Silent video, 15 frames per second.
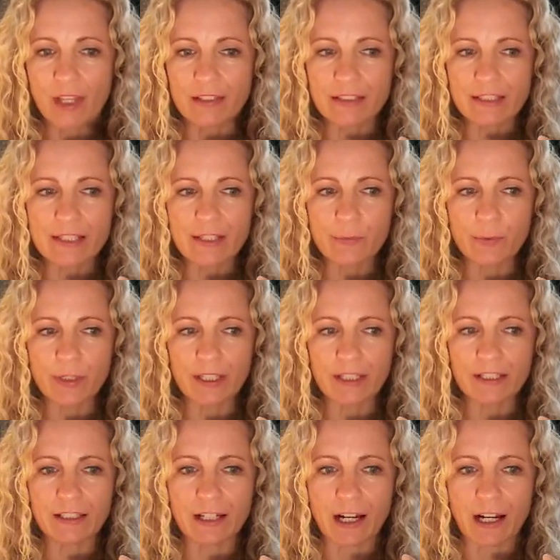This
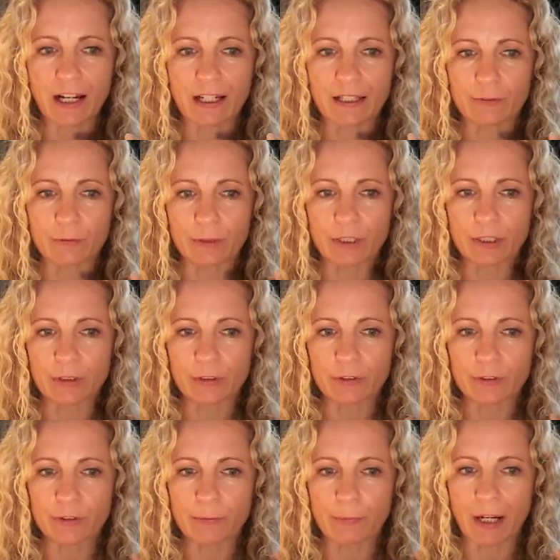week I
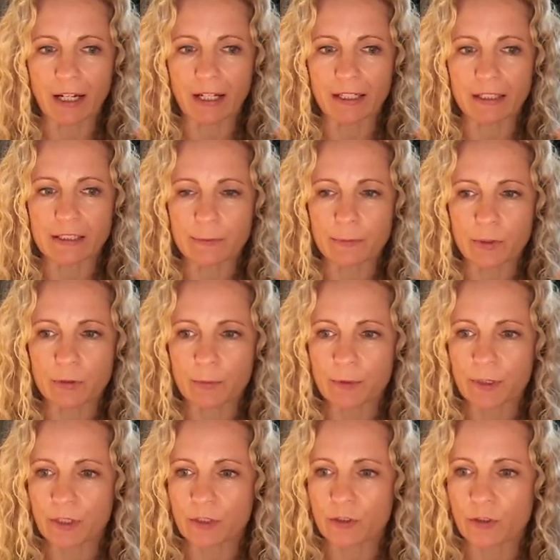renewed my
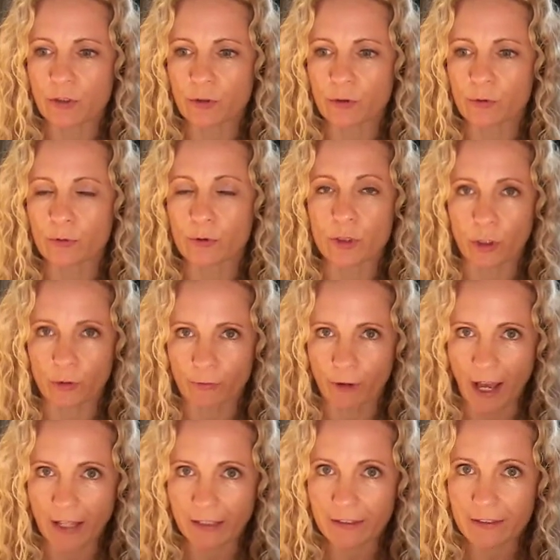subscription to
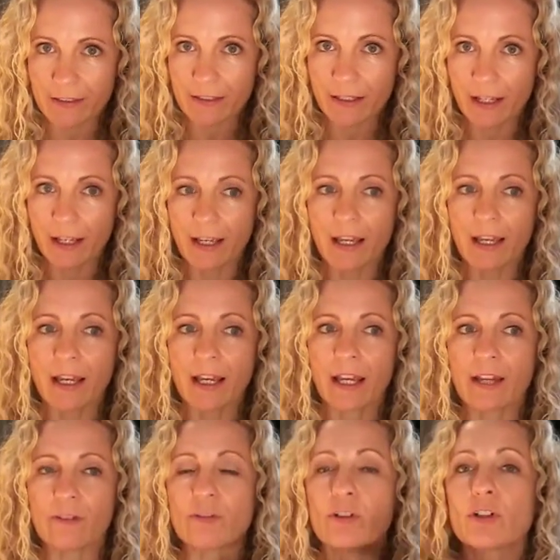Showfax.
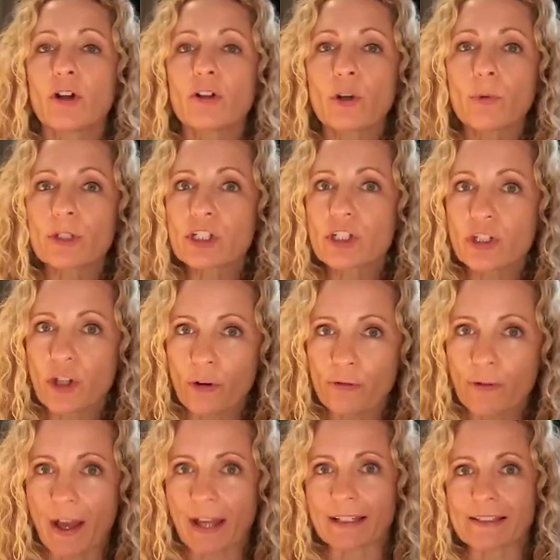If you don't know what
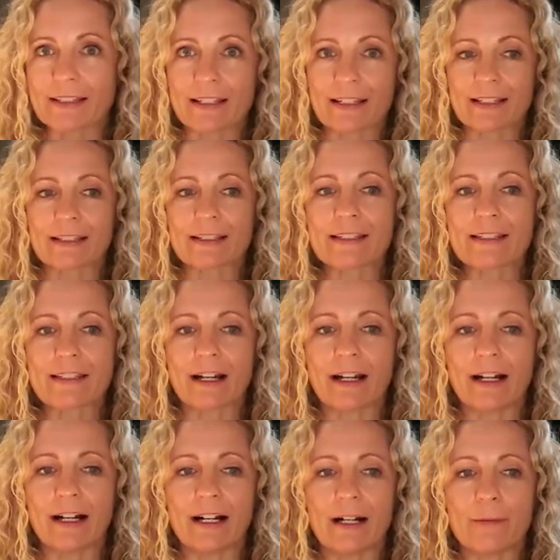Showfax is,
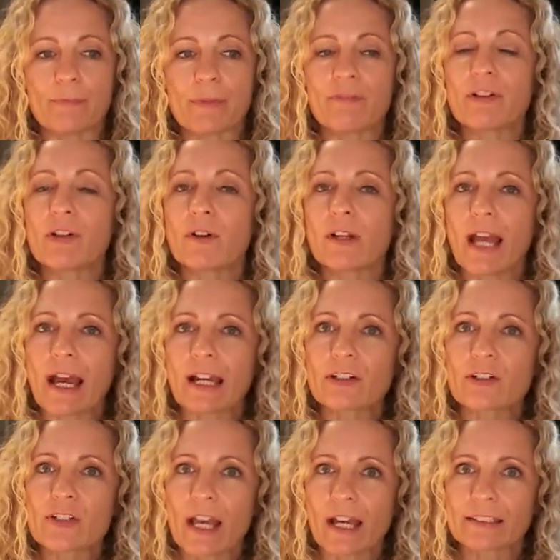um, if you go to
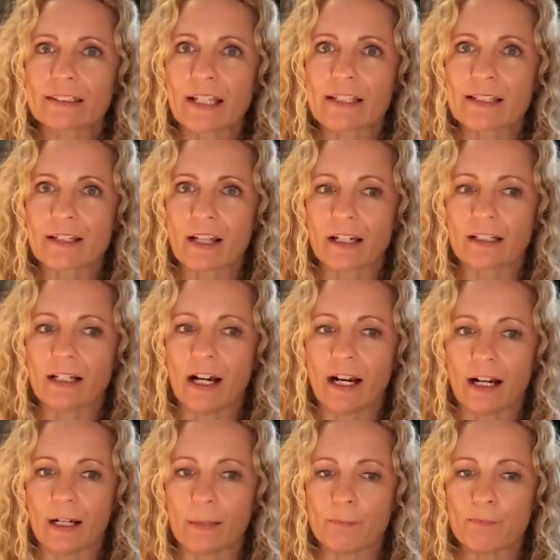
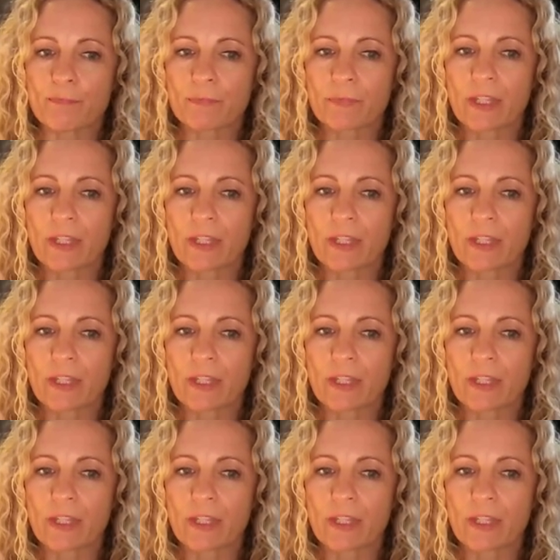actorsaccess.com,